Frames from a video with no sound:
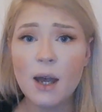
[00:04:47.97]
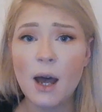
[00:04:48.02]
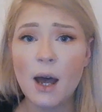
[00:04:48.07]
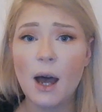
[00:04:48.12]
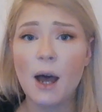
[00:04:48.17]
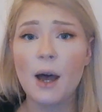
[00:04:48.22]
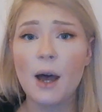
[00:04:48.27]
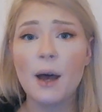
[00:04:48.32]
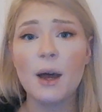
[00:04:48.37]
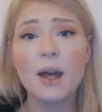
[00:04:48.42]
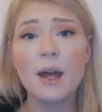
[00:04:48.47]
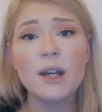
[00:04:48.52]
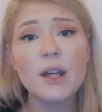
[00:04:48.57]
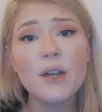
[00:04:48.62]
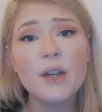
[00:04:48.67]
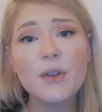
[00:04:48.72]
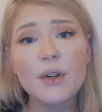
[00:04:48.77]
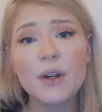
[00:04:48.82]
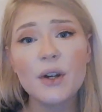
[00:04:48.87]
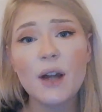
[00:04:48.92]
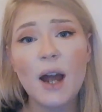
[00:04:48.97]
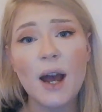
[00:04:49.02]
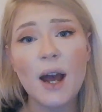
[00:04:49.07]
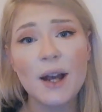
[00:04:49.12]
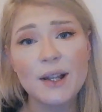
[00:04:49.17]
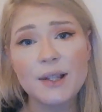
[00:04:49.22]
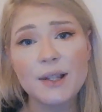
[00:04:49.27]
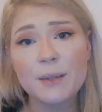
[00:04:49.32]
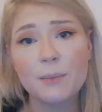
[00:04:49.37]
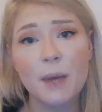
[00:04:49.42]
Uh, another
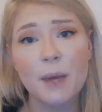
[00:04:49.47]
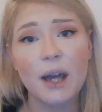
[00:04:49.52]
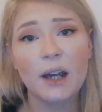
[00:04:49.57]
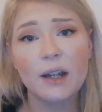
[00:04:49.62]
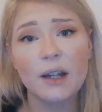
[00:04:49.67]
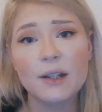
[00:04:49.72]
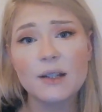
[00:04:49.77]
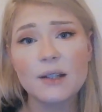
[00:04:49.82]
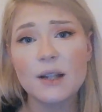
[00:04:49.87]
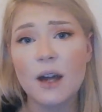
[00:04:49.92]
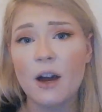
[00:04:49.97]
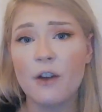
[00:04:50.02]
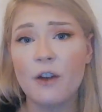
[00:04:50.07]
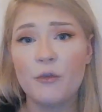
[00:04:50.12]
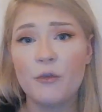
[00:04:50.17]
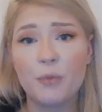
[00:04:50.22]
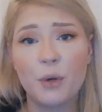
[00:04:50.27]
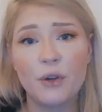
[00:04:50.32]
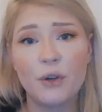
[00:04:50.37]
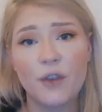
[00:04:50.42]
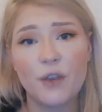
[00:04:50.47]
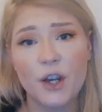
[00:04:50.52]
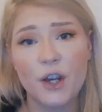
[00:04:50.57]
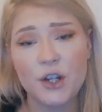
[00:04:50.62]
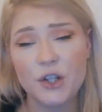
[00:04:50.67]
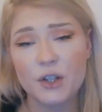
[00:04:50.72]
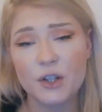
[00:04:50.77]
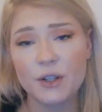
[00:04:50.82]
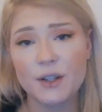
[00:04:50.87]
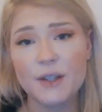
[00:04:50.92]
aspect of
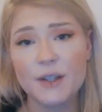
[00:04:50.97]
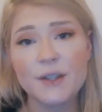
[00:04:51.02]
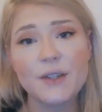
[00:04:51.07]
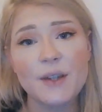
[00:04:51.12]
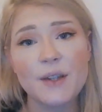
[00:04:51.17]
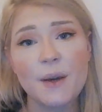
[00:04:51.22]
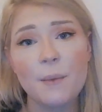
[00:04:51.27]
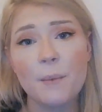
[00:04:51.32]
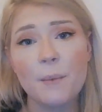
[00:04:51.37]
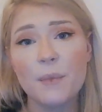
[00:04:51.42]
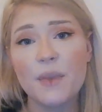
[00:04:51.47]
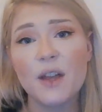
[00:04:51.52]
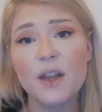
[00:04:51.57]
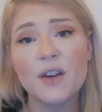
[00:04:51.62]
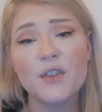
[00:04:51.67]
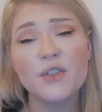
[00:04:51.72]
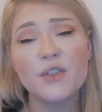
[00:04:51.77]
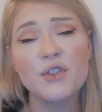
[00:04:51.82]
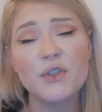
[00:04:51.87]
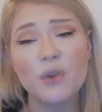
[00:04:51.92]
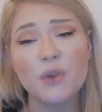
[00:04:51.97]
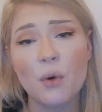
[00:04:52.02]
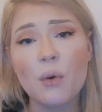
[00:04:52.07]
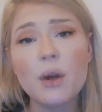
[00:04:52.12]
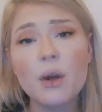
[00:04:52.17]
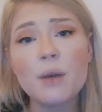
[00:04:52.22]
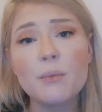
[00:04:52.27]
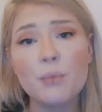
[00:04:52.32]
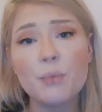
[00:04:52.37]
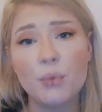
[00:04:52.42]
professionalism that is so
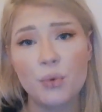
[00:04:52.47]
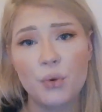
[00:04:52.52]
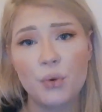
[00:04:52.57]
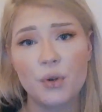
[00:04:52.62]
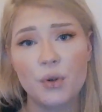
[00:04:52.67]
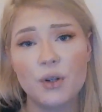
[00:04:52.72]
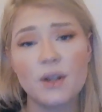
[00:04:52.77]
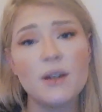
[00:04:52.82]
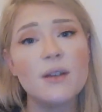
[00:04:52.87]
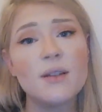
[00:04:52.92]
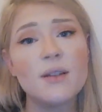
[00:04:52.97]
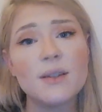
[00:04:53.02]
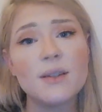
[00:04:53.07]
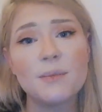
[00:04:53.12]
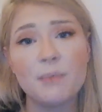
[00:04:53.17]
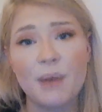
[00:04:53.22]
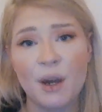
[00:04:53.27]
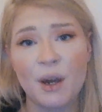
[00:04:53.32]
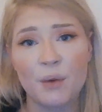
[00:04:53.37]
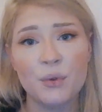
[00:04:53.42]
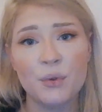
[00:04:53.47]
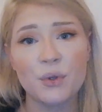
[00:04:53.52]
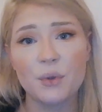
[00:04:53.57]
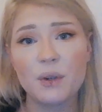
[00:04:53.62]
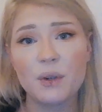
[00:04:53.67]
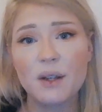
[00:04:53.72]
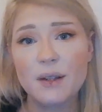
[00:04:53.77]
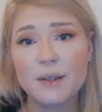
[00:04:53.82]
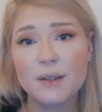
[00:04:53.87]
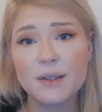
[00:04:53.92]
important is
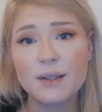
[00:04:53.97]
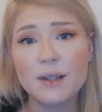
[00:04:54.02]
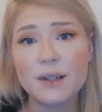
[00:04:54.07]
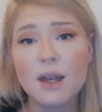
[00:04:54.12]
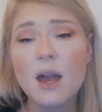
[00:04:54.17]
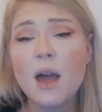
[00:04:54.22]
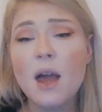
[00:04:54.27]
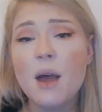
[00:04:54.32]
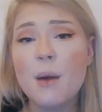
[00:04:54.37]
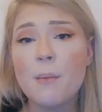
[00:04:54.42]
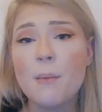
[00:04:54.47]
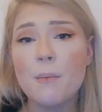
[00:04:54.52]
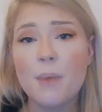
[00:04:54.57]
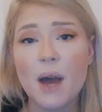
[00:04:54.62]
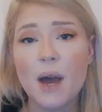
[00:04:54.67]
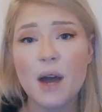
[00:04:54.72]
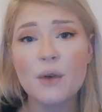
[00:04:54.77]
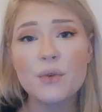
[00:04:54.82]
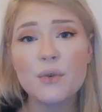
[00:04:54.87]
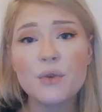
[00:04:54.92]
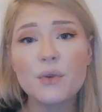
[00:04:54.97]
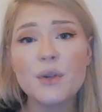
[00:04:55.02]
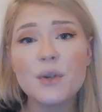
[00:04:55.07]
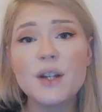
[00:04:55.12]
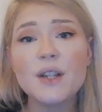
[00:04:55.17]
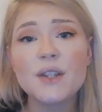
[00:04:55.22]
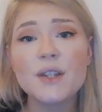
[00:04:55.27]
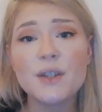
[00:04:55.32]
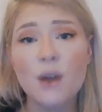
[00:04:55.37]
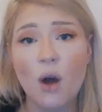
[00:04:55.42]
boundaries.
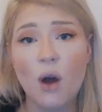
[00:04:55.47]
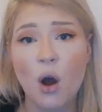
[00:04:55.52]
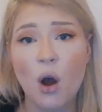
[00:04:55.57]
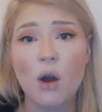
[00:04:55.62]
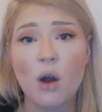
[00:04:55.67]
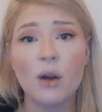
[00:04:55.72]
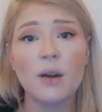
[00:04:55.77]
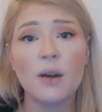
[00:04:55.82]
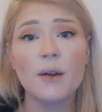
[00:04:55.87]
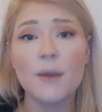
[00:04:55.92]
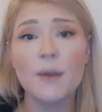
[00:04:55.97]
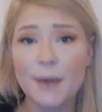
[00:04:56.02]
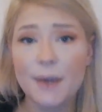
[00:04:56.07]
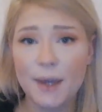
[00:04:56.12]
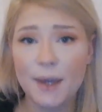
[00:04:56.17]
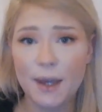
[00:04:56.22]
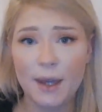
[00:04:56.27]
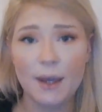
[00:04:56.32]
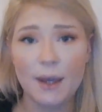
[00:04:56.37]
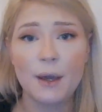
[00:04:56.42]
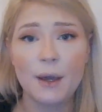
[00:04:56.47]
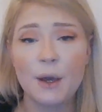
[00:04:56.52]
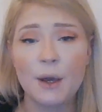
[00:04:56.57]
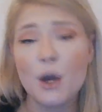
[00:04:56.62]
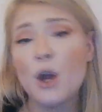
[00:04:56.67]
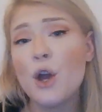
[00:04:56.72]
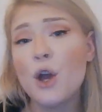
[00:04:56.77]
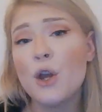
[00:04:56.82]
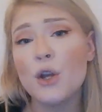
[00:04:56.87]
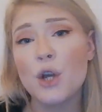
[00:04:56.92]
Boundaries are key.
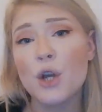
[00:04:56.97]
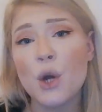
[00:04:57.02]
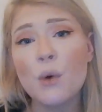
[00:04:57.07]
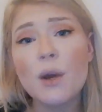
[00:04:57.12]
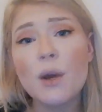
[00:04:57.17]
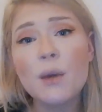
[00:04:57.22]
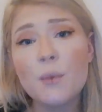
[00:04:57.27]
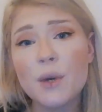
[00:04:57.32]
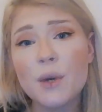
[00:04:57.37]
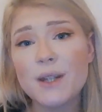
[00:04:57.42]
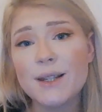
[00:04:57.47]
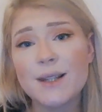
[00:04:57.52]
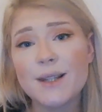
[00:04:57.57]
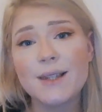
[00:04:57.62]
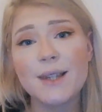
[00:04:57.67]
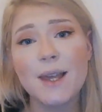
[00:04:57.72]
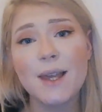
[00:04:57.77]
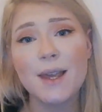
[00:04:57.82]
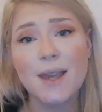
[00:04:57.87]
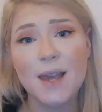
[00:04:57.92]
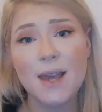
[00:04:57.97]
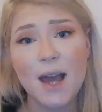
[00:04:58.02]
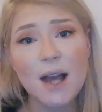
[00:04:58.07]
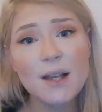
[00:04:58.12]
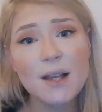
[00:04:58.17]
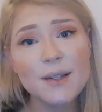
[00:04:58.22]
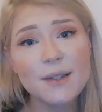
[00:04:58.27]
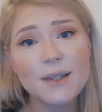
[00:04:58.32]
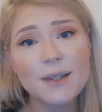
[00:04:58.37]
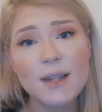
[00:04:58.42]
Knowing when to say
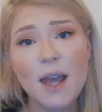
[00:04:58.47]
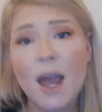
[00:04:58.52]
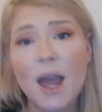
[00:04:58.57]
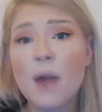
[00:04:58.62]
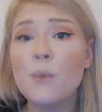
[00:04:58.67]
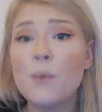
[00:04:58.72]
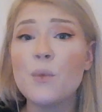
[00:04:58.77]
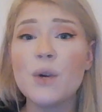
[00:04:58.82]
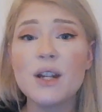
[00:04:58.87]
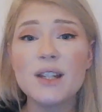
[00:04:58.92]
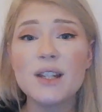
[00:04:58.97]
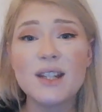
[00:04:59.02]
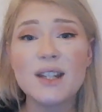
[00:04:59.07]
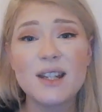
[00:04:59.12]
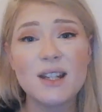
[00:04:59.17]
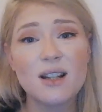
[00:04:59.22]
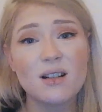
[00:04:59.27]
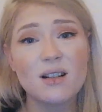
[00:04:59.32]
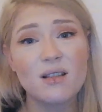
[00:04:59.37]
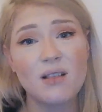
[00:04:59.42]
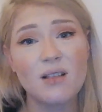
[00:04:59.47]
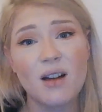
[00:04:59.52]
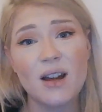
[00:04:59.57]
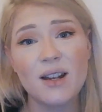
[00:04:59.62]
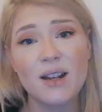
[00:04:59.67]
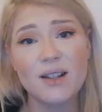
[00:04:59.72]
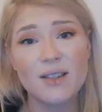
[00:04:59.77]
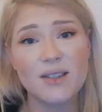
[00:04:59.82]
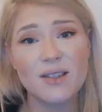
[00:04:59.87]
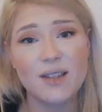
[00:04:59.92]
yes and when to
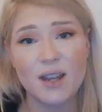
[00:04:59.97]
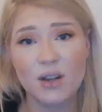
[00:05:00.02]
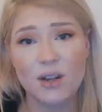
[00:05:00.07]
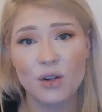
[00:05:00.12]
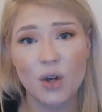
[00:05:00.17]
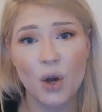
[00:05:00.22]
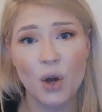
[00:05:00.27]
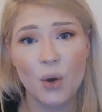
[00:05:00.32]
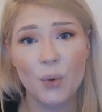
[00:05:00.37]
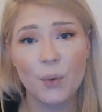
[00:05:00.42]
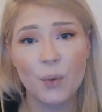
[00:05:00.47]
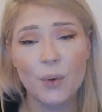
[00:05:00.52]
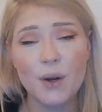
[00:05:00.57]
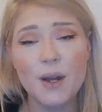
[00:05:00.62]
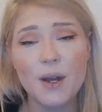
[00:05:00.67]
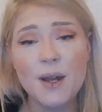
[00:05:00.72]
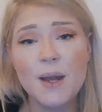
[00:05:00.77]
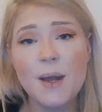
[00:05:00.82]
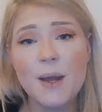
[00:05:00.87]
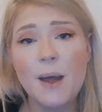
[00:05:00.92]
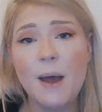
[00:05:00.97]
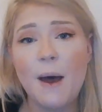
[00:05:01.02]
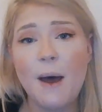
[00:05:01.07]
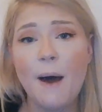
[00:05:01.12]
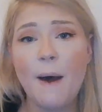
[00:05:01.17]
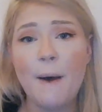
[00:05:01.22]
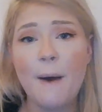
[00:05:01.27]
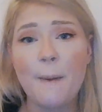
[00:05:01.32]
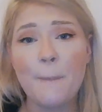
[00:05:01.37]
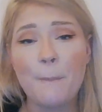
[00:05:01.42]
decline and say no.
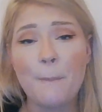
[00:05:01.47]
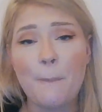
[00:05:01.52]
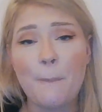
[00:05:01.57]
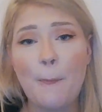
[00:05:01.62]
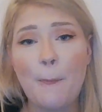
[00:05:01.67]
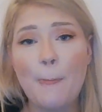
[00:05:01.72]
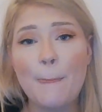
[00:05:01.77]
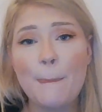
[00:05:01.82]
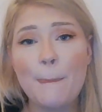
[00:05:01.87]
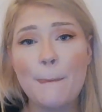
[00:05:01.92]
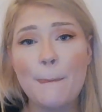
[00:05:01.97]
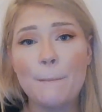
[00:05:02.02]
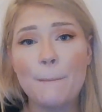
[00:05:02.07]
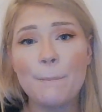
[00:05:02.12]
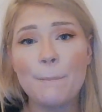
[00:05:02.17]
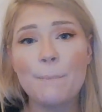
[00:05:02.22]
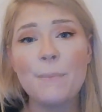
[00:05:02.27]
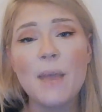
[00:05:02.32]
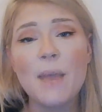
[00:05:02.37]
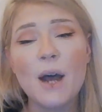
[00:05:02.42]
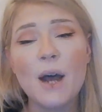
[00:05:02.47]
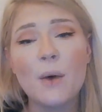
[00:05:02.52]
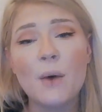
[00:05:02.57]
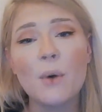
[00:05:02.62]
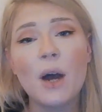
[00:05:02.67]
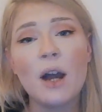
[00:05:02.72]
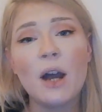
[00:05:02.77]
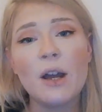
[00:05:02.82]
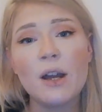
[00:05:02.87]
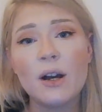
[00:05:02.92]
Um, now,
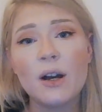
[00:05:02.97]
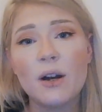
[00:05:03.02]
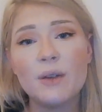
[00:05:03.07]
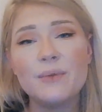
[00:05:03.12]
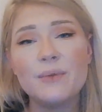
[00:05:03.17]
I,